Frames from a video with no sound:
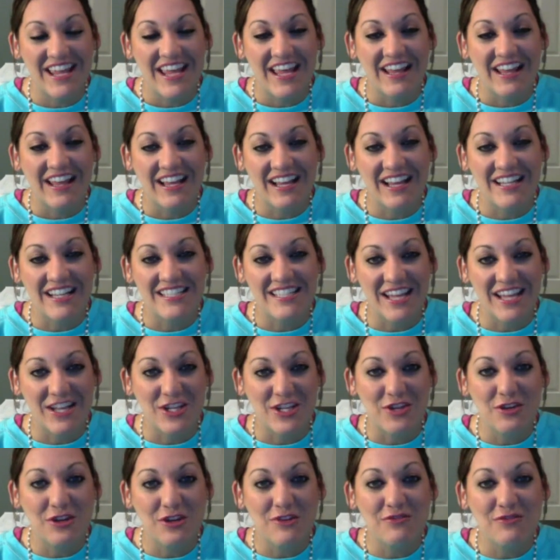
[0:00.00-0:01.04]
Like I said, you
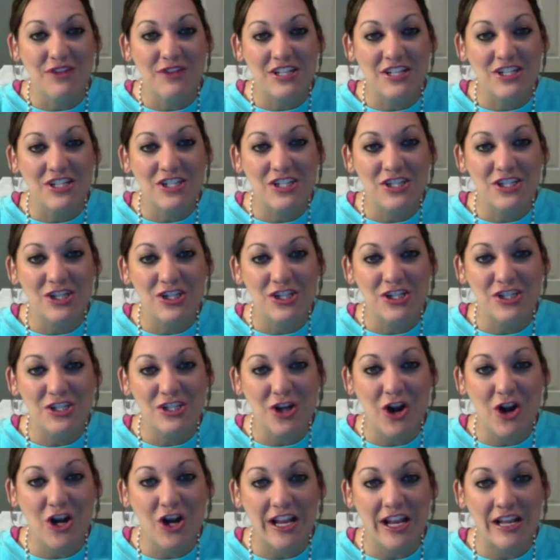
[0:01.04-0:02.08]
can register
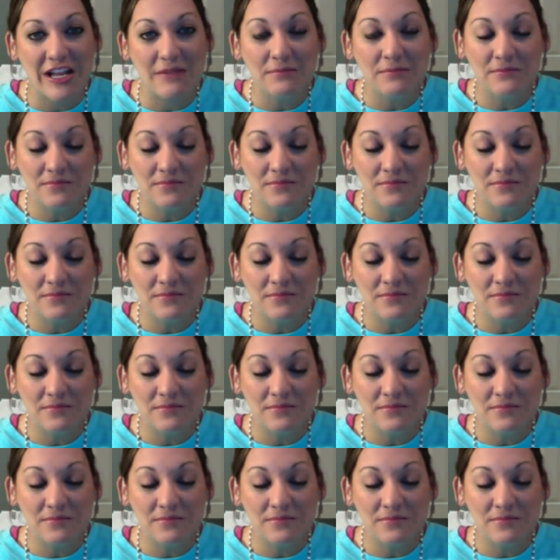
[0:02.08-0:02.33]
starting